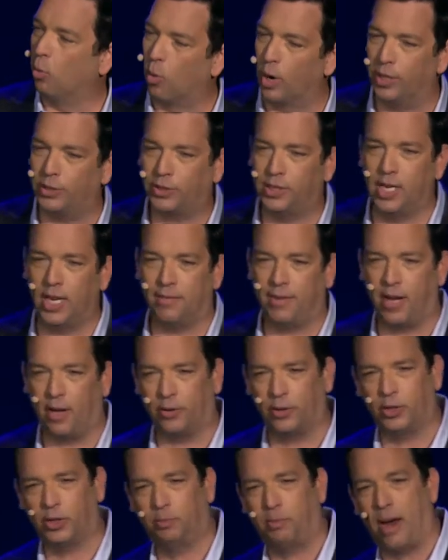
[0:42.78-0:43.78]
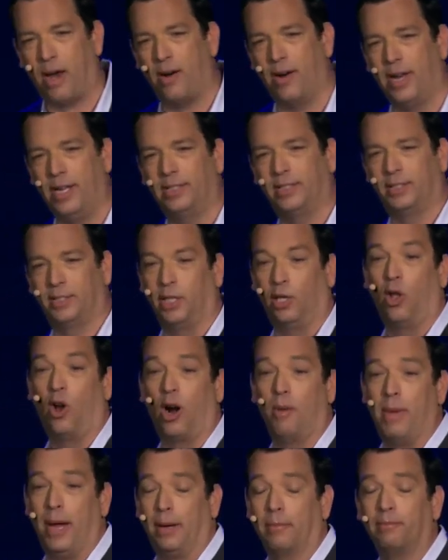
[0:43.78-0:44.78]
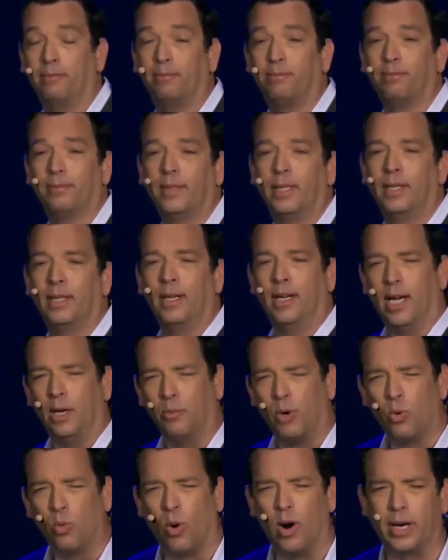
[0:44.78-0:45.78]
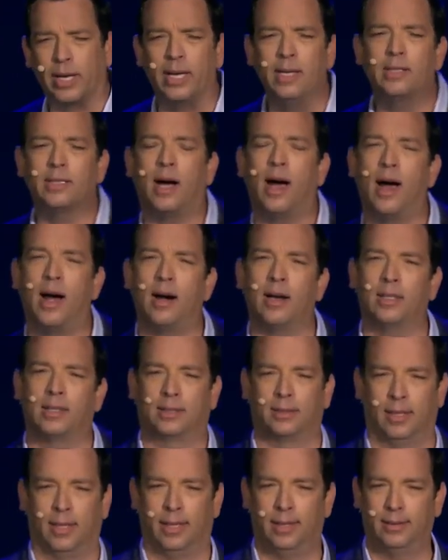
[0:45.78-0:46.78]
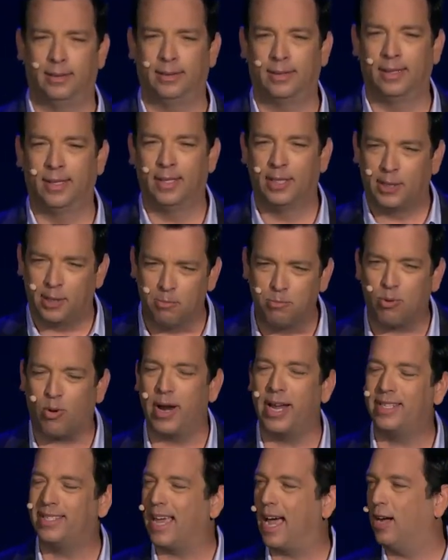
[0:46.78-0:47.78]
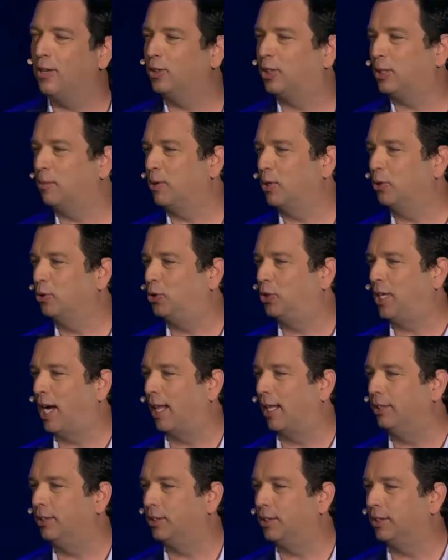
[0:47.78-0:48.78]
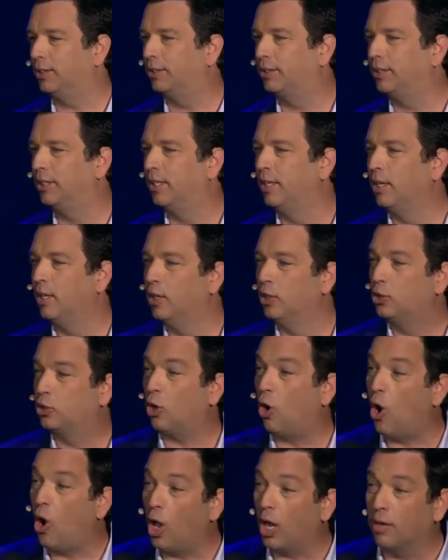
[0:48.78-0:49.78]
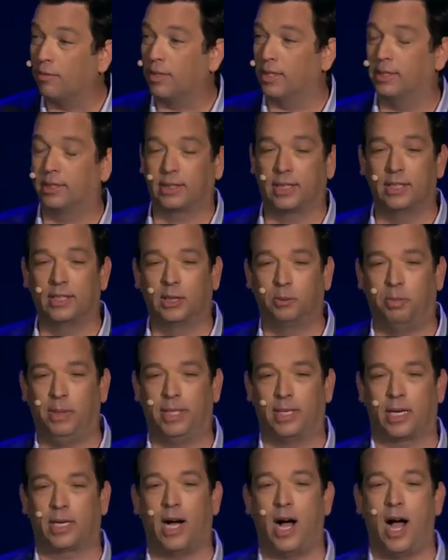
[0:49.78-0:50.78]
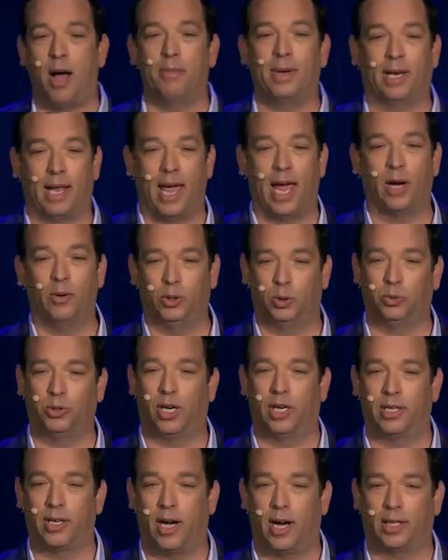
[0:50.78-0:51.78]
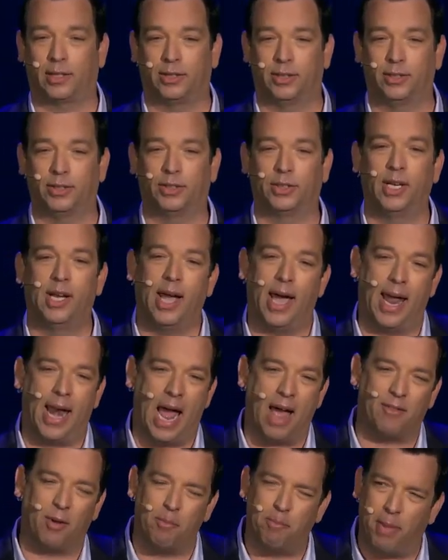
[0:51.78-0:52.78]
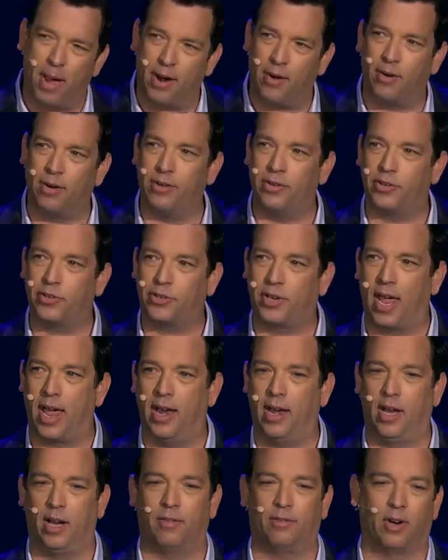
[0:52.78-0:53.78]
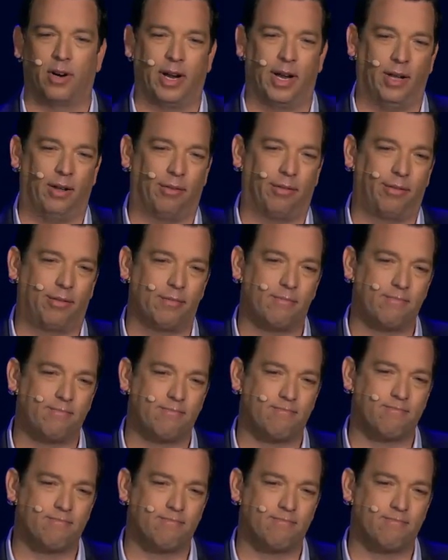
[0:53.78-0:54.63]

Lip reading: the worsening of health disparities is alarming. And we're working tirelessly to break down some of those challenges so all of us can speak a common language with our doctors and have a better understanding of our health.